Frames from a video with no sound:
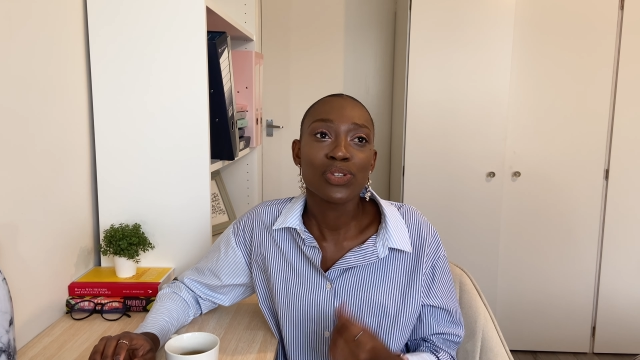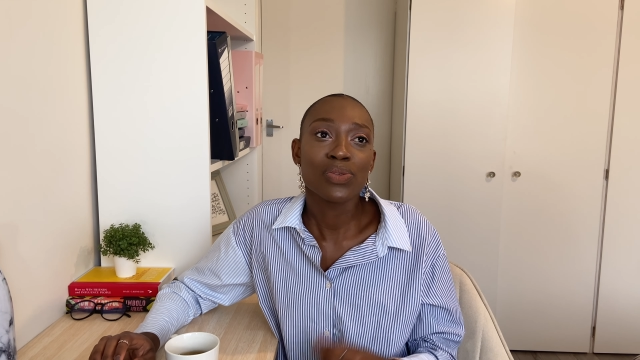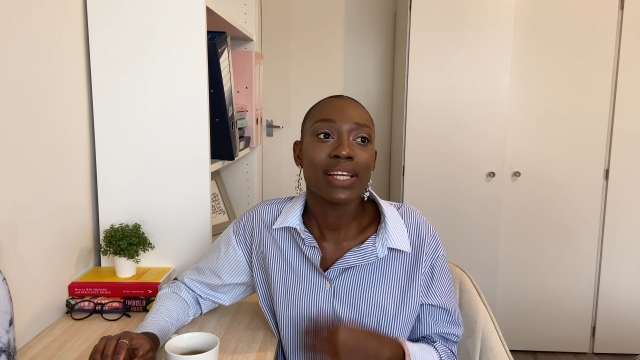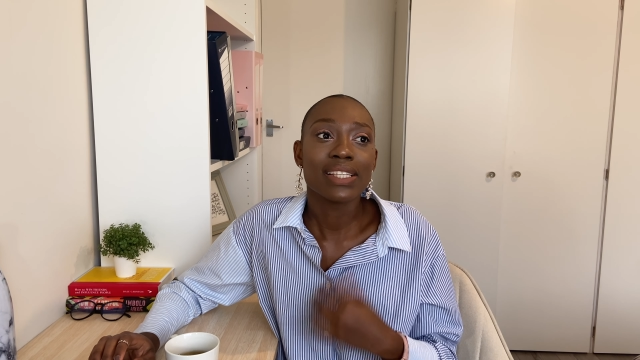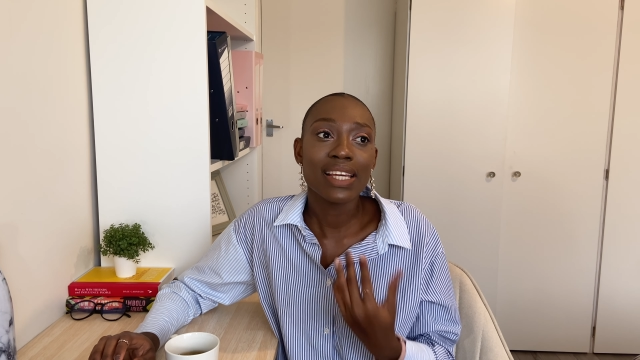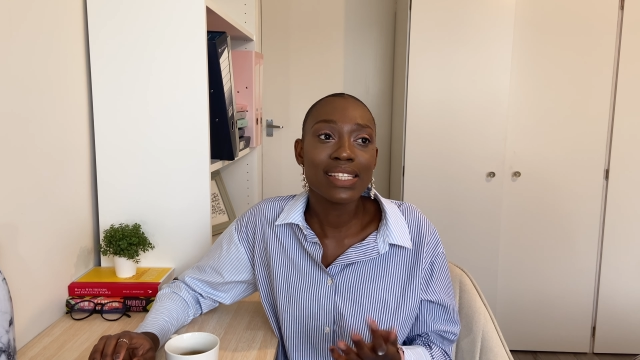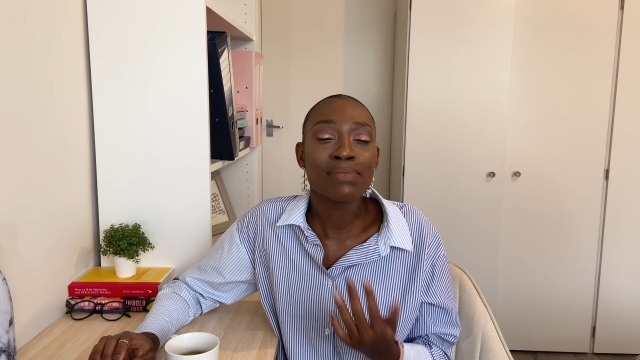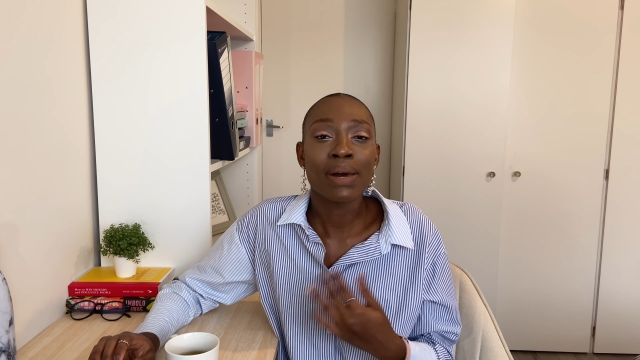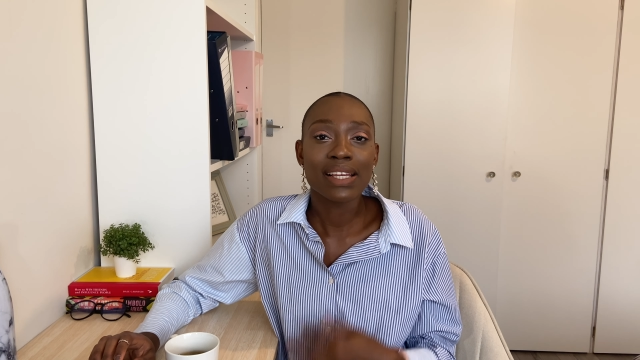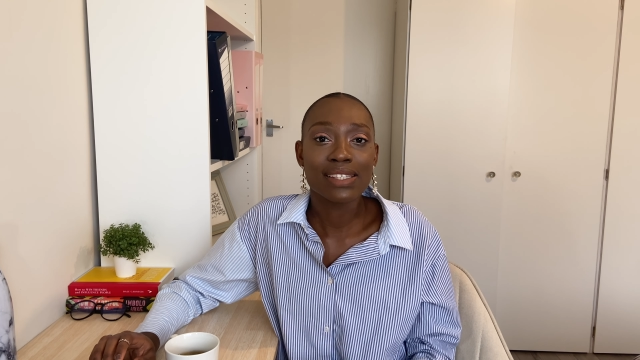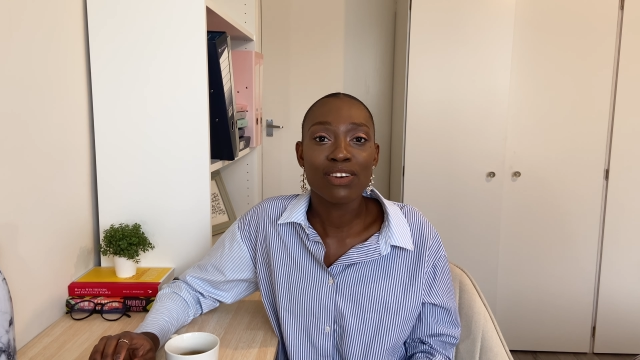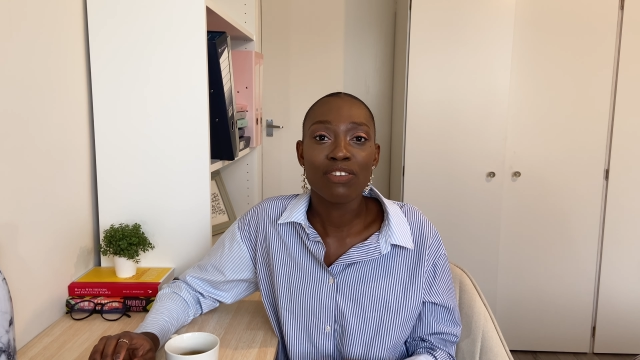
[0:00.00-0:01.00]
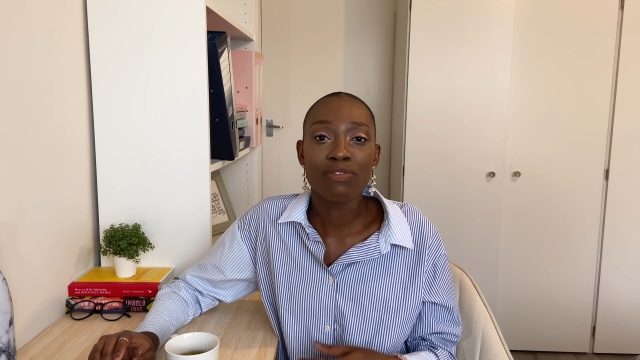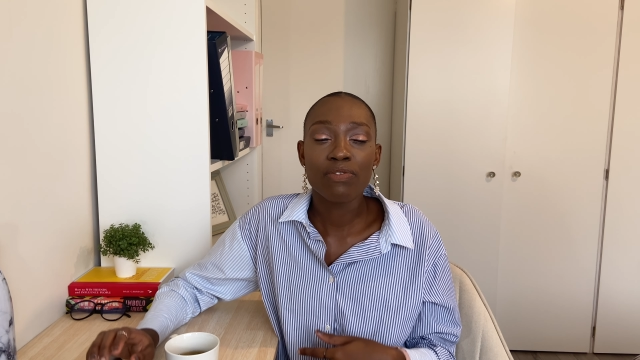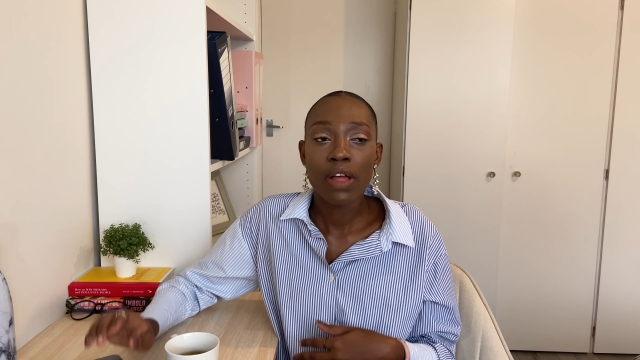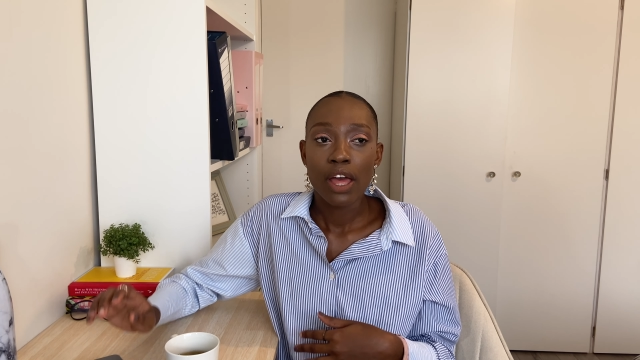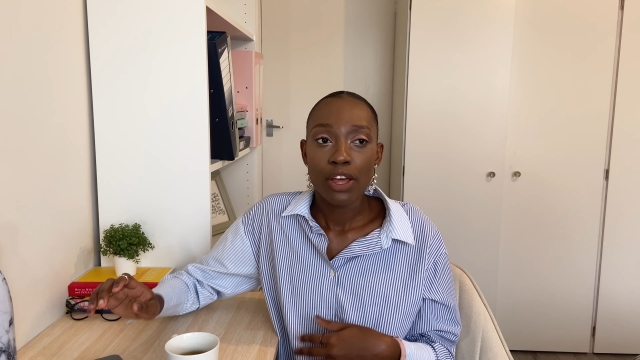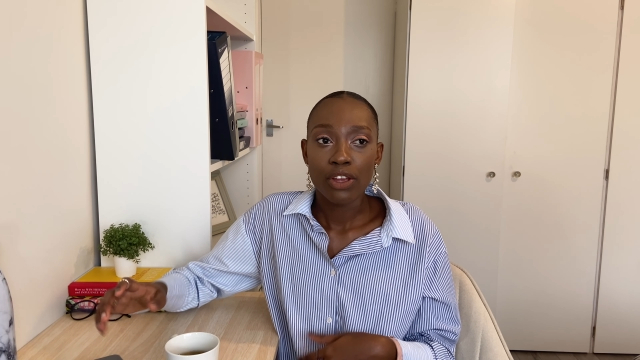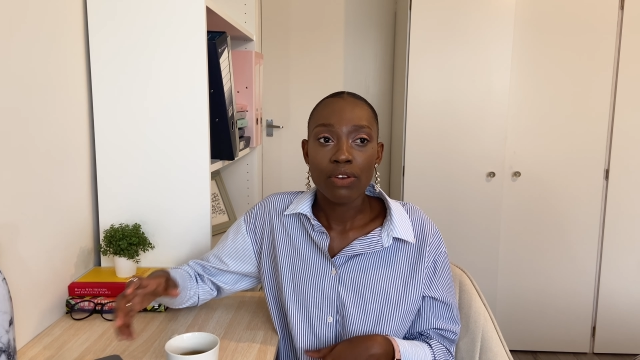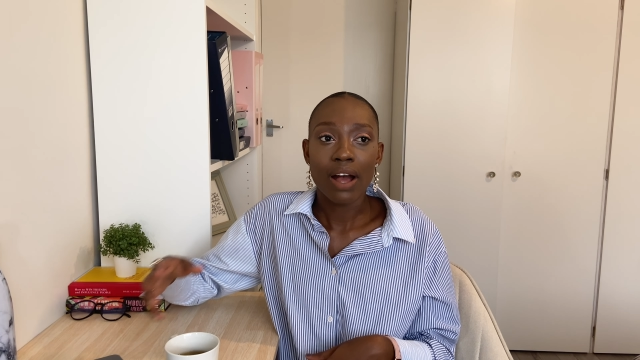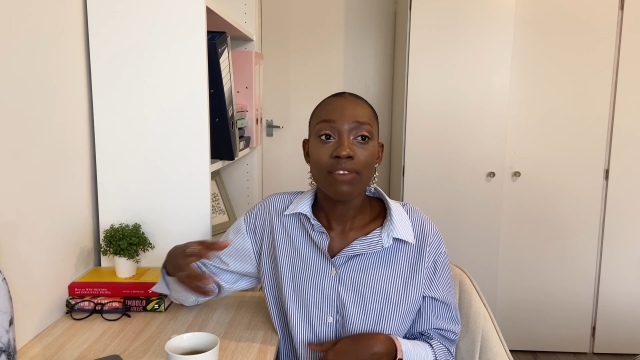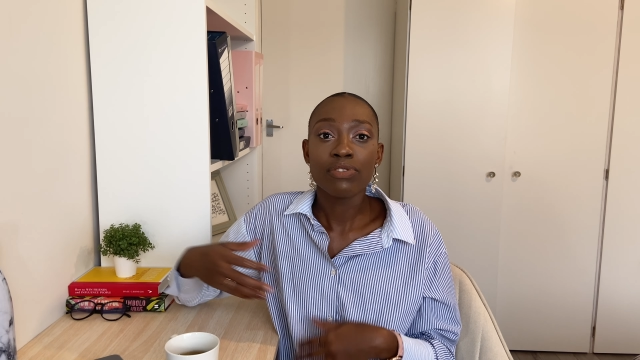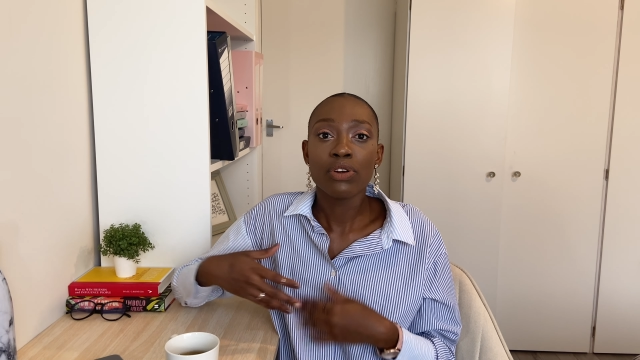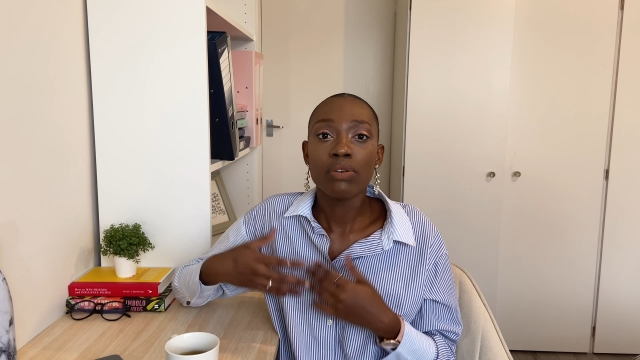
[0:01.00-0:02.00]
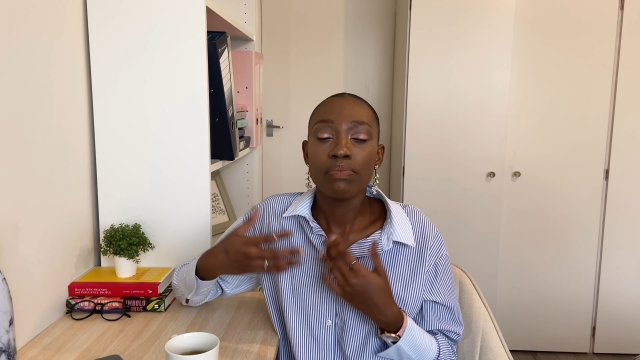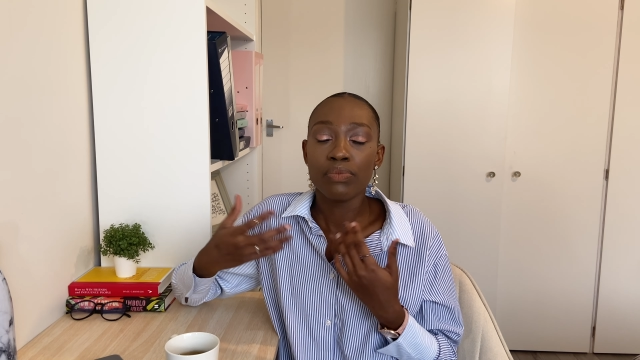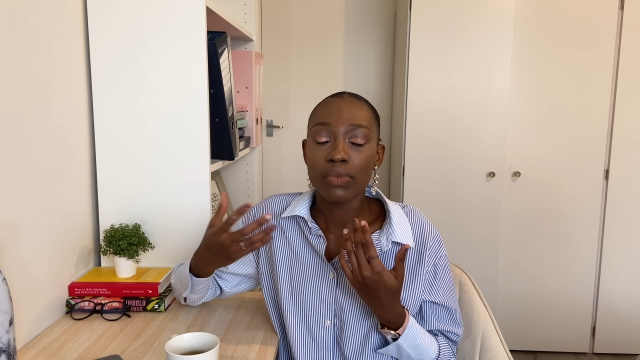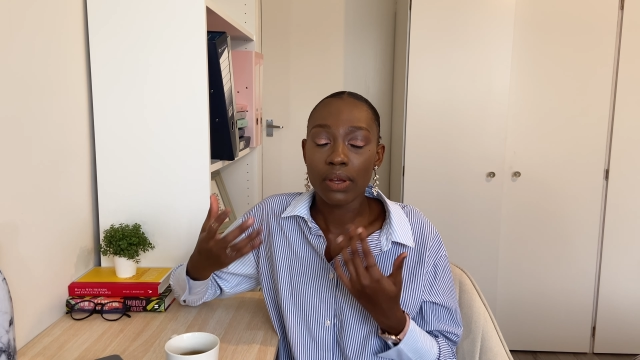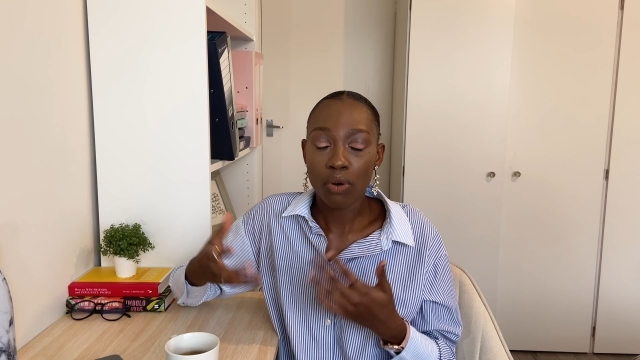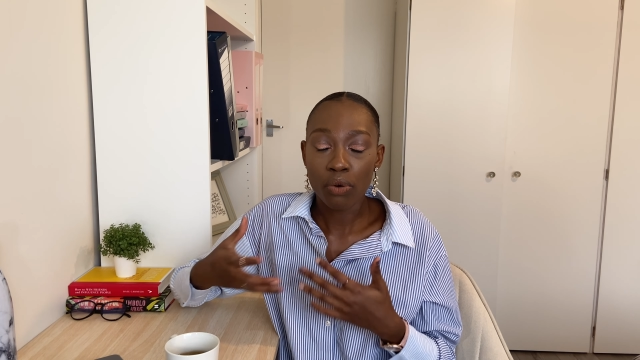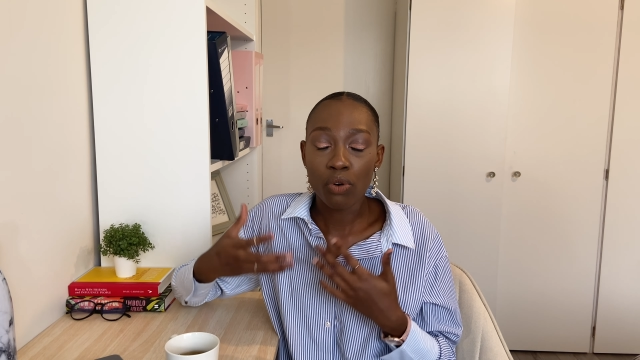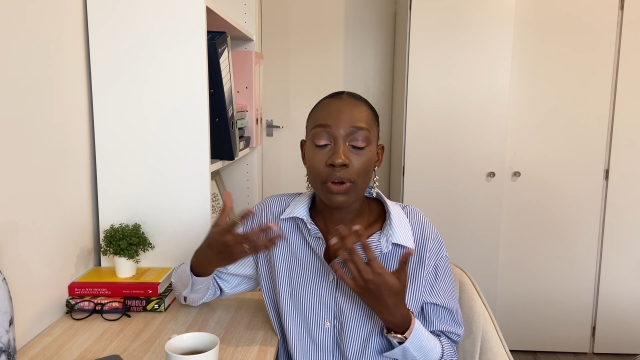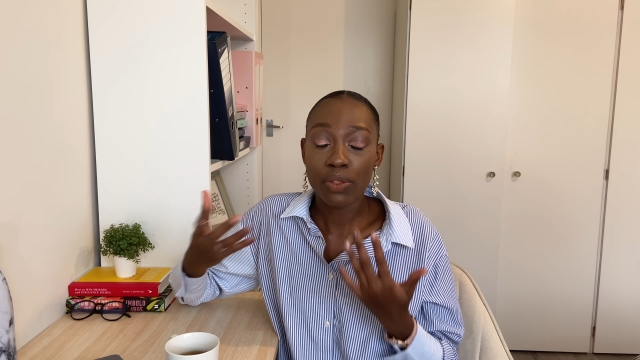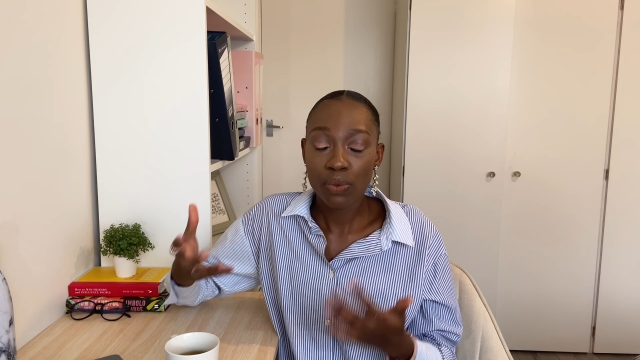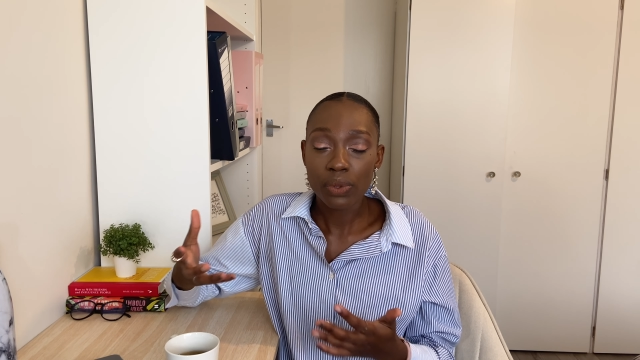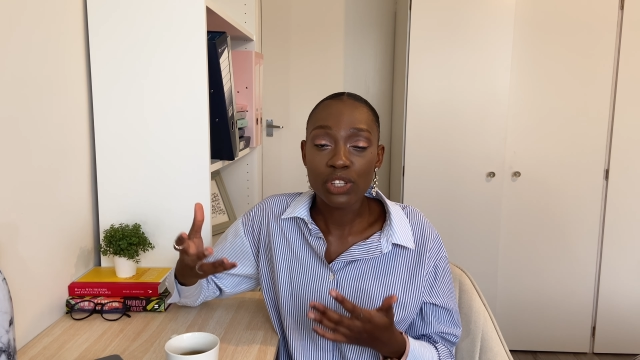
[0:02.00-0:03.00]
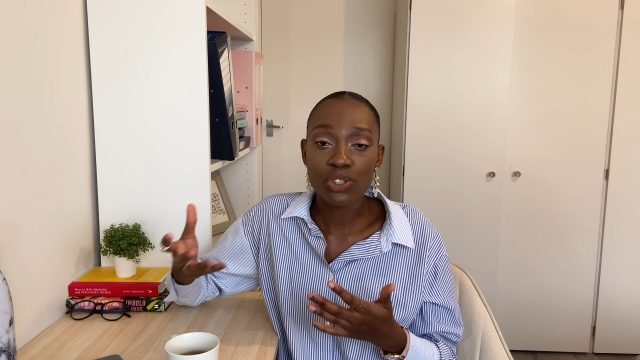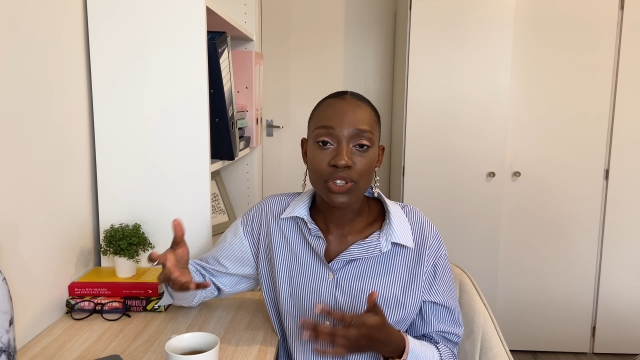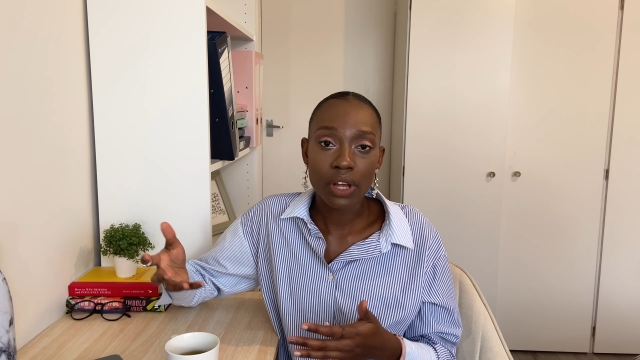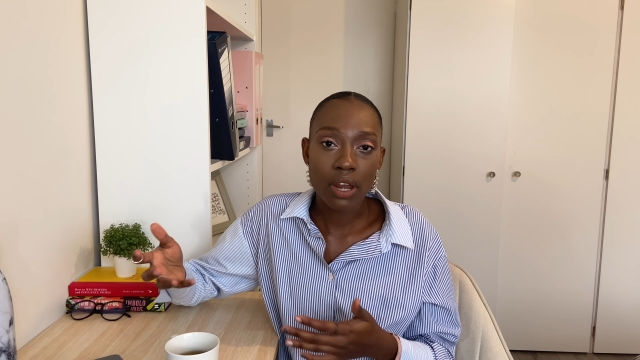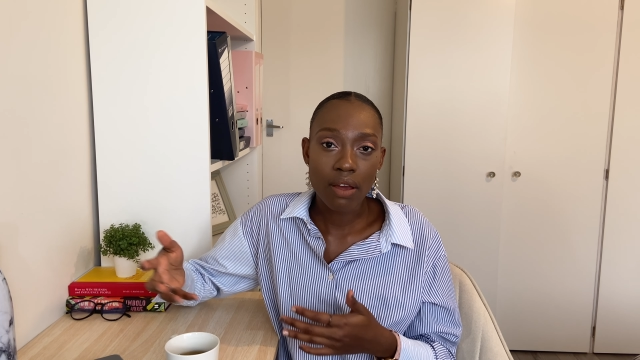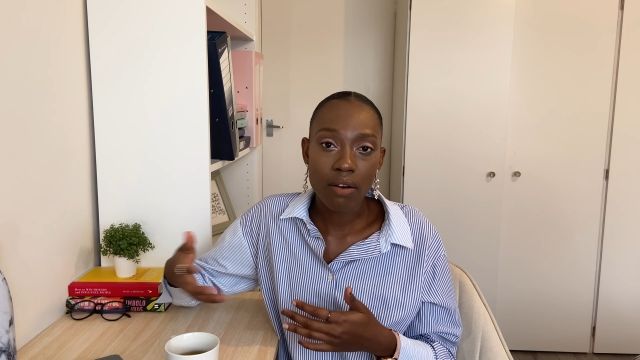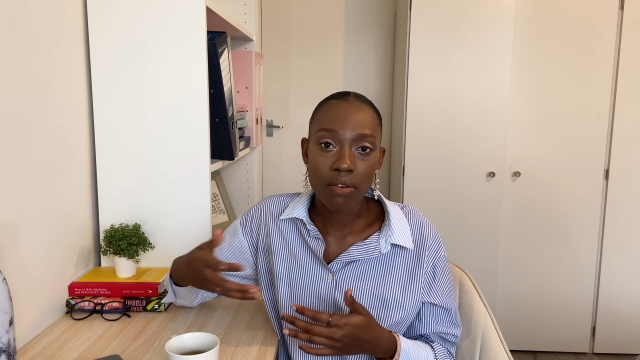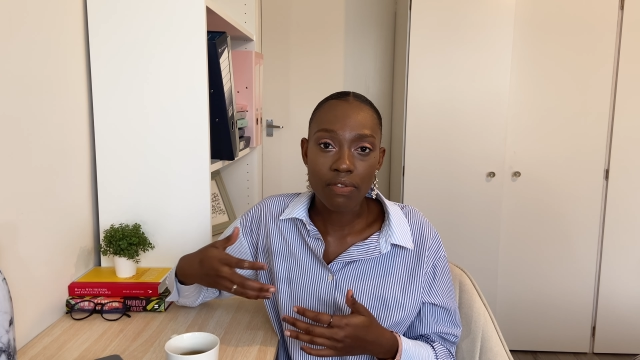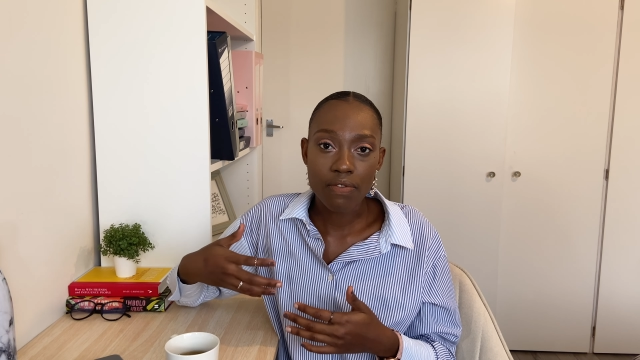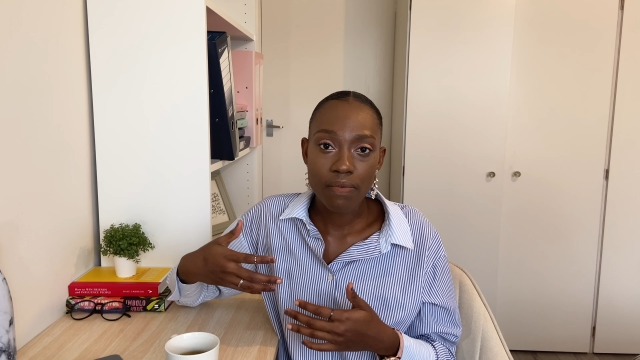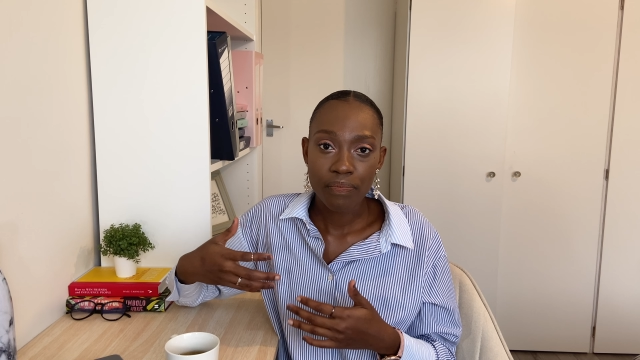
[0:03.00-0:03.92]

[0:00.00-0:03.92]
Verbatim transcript: So I say to myself, you know, having or going through this journey of